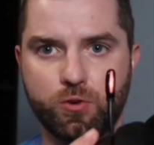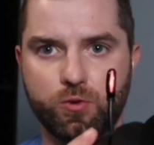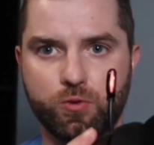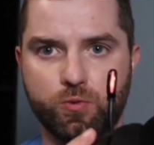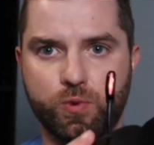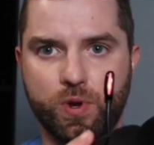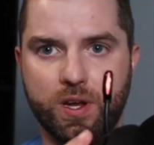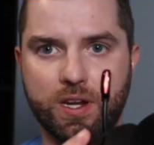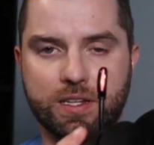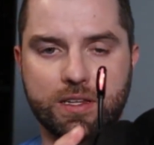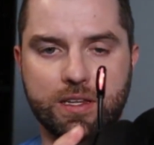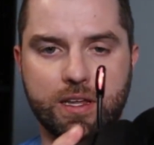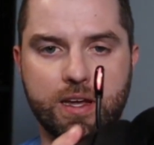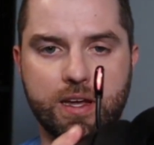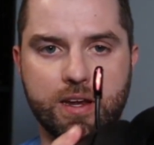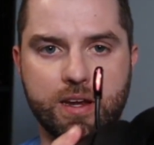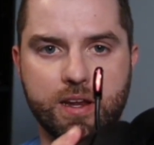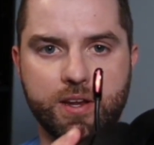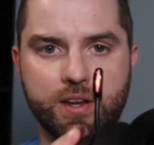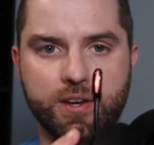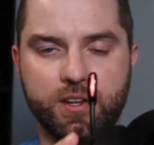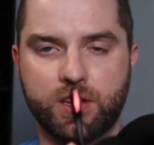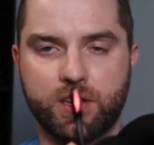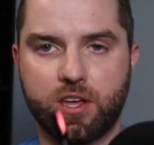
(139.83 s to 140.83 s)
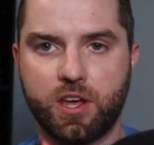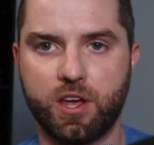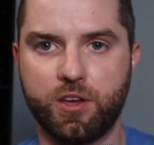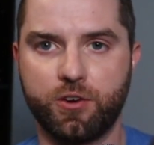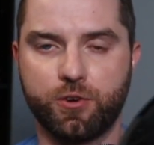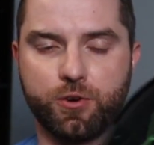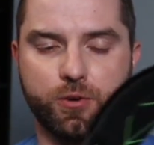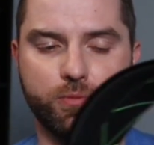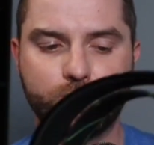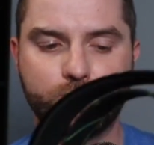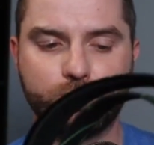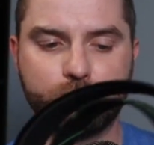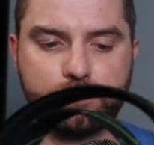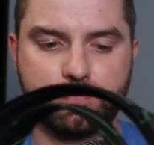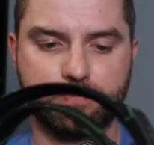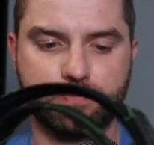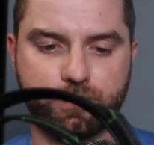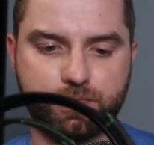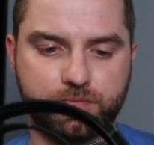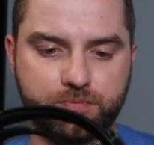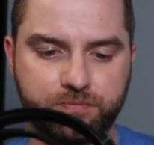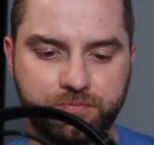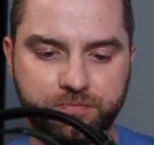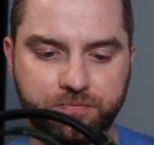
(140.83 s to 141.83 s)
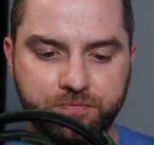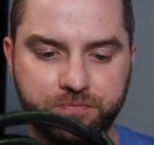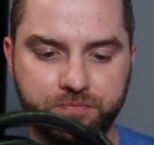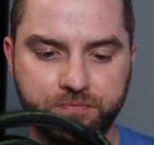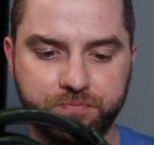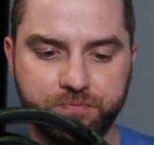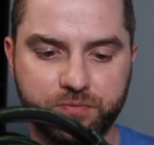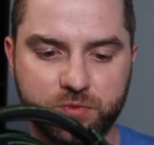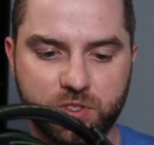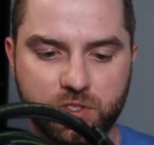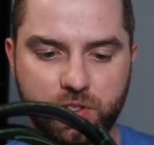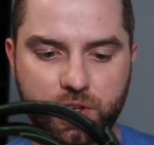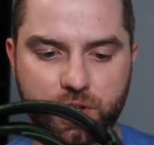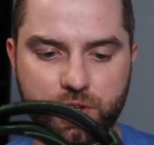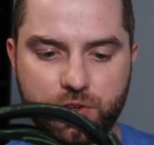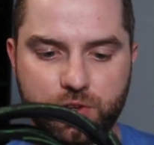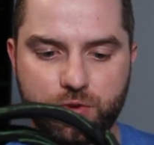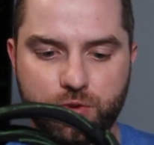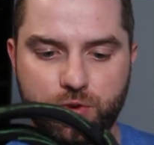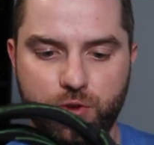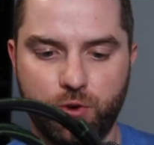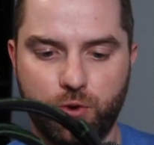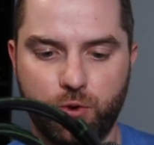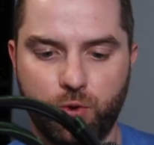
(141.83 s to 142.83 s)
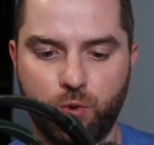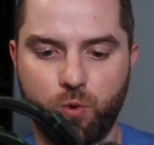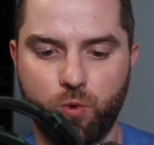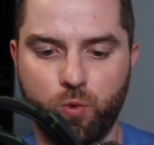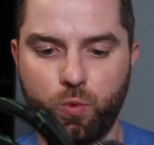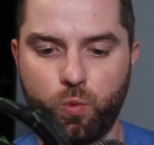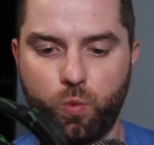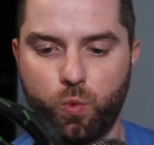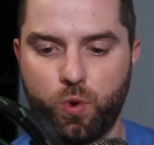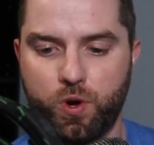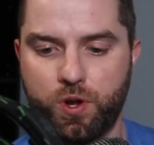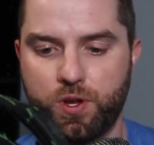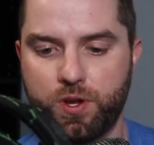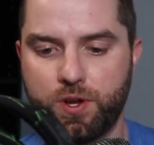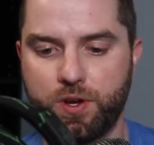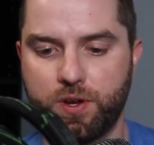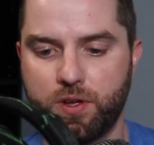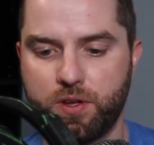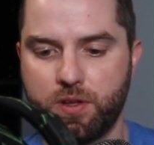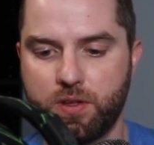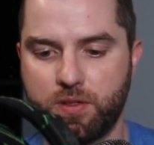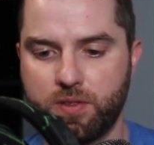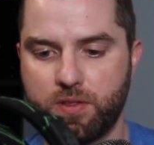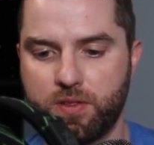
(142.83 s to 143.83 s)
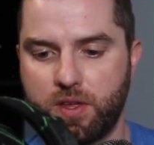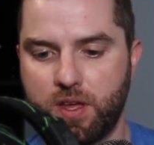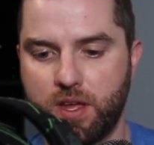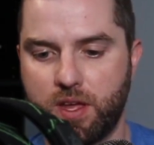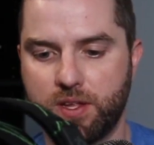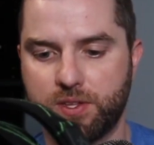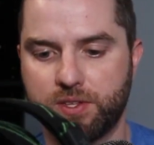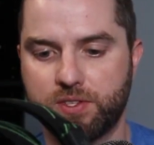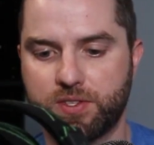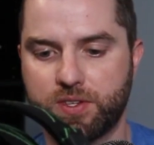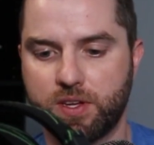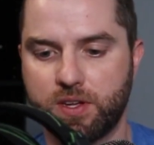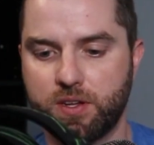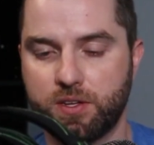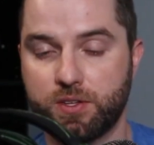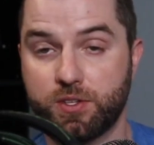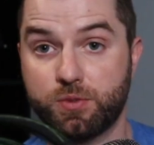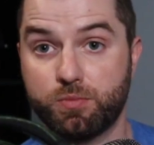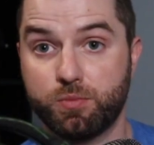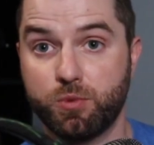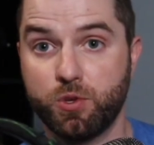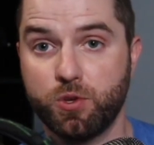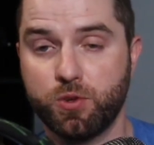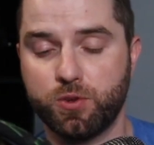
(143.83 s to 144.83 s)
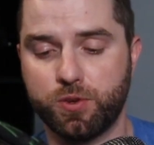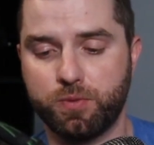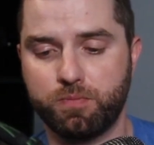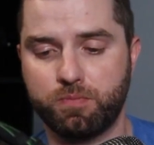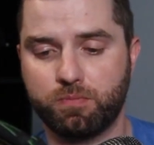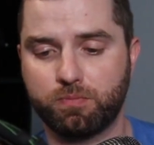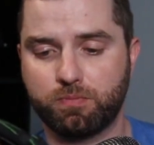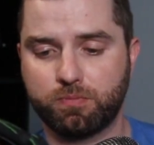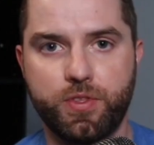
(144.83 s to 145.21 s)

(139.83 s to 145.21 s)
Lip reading: red light indicator to let you know when the headset is muted.